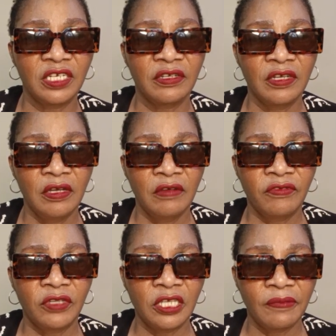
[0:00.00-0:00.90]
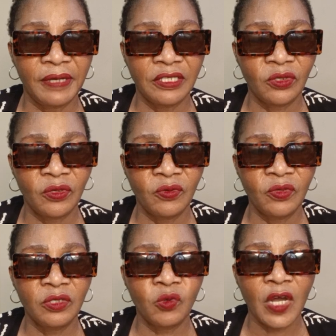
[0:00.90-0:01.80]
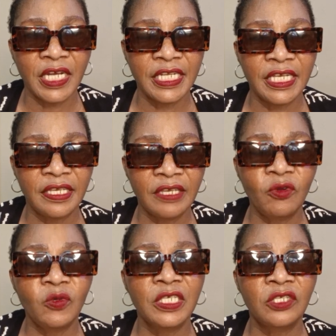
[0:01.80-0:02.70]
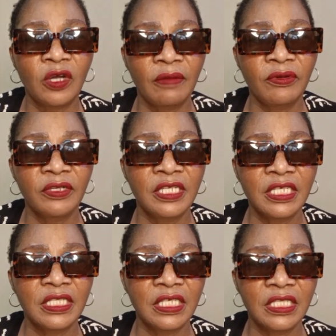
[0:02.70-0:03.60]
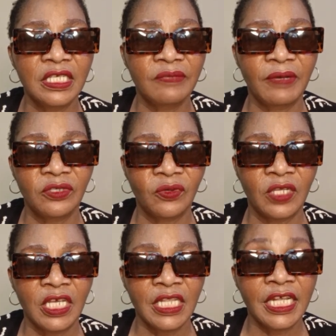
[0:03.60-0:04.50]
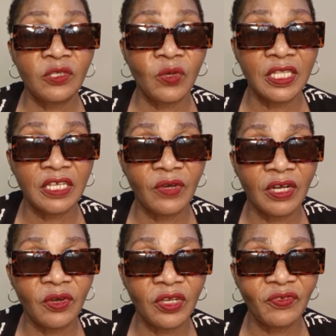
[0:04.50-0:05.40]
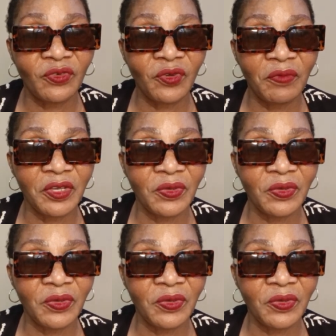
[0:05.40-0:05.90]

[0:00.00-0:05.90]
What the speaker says: for this person who is one day, he always talk about this person. That's why they were going to Yomayugno.